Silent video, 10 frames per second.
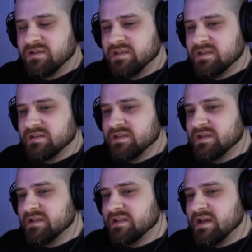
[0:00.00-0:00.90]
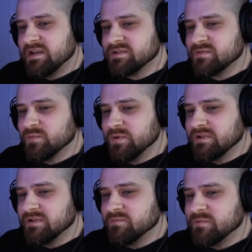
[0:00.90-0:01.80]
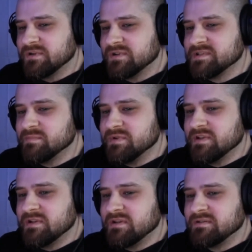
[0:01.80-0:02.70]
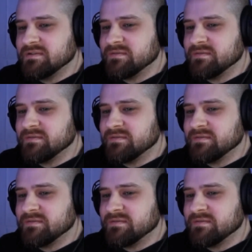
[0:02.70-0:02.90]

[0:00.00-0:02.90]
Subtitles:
in that I just really want to be